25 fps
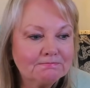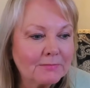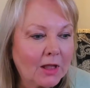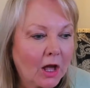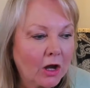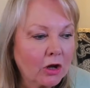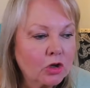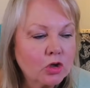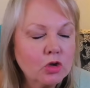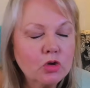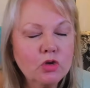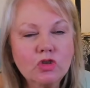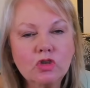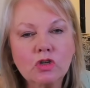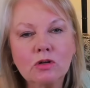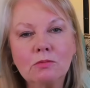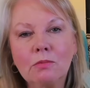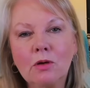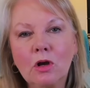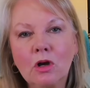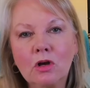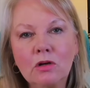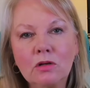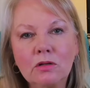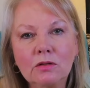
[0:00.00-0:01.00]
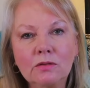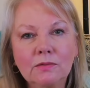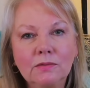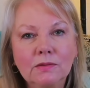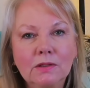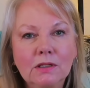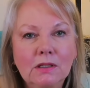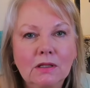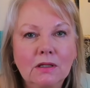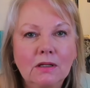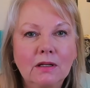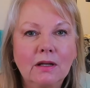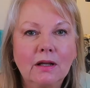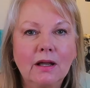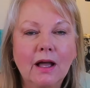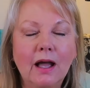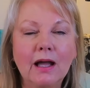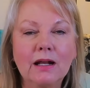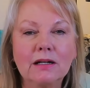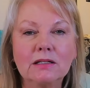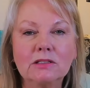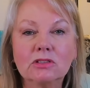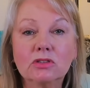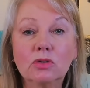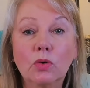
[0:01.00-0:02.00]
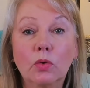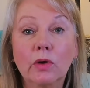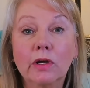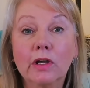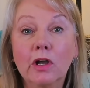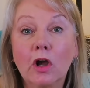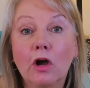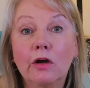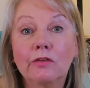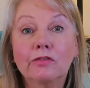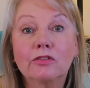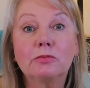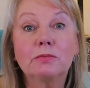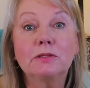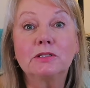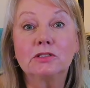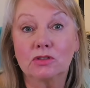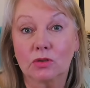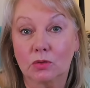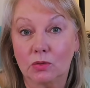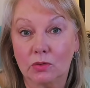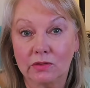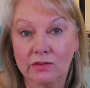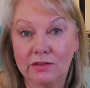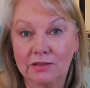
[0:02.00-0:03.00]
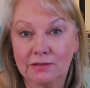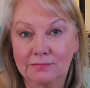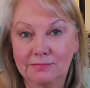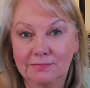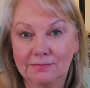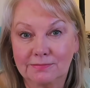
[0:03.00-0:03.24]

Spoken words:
accoutrements, and it's going off to be sold.